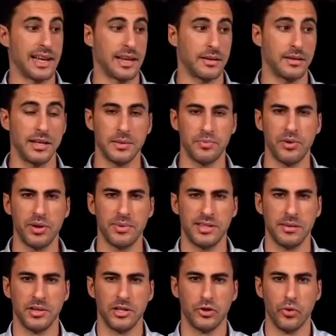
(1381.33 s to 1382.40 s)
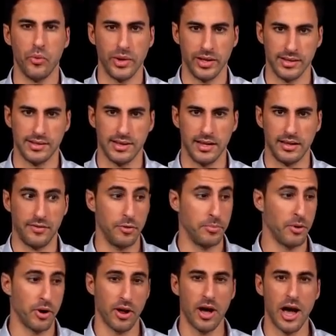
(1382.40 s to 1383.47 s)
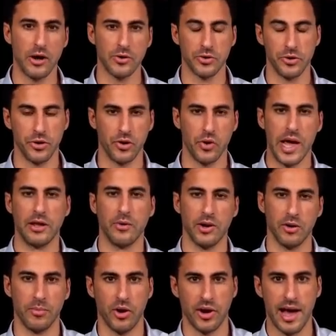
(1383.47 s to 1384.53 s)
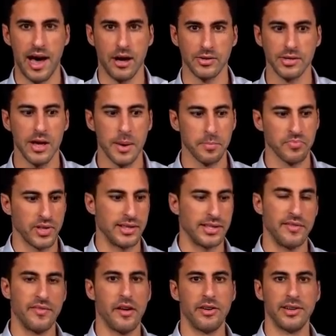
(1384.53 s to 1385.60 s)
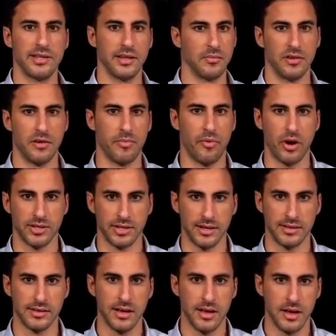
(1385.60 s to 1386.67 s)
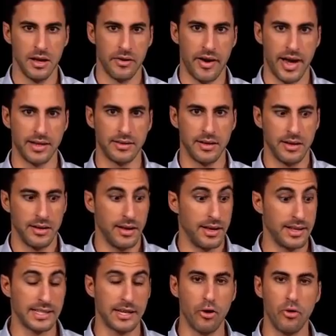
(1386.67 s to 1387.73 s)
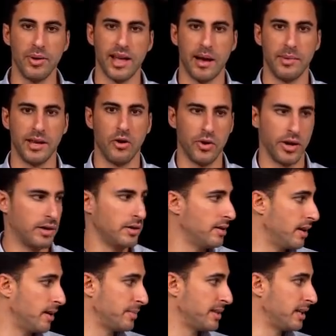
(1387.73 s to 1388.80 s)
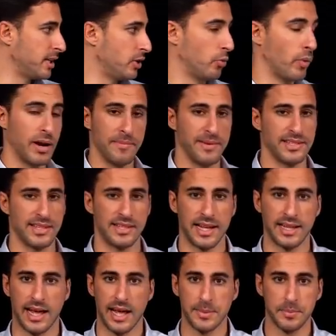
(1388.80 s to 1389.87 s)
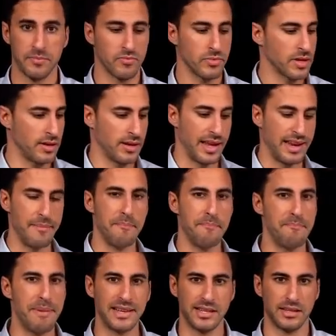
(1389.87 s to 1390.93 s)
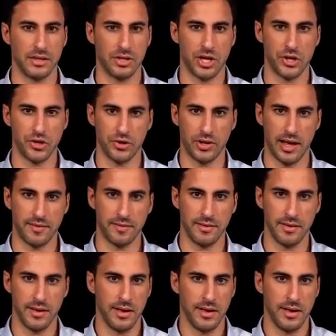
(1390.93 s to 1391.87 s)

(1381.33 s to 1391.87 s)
It's pretty similar to real estate. If you bought a house or you know anyone who bought a house, it's a very similar process, right? And that's how you become an owner. And I'm telling you, one business like that can basically change your life.